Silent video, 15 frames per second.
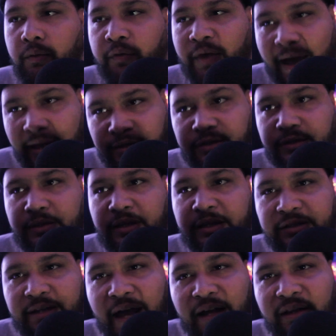That's
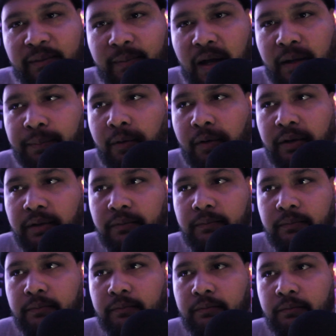exactly my point.
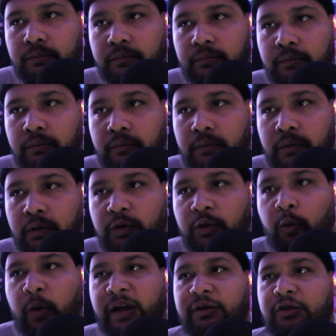
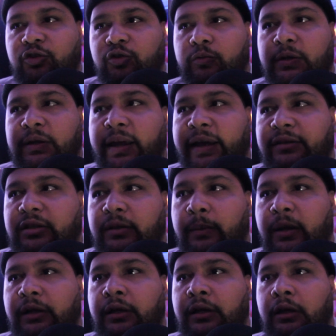The way that you relate to
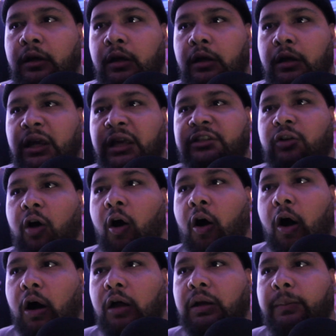money is
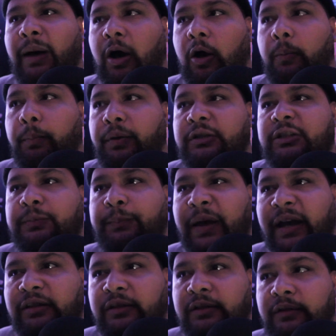all about
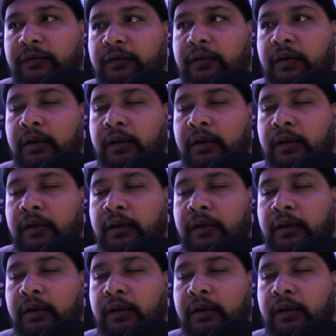perspective.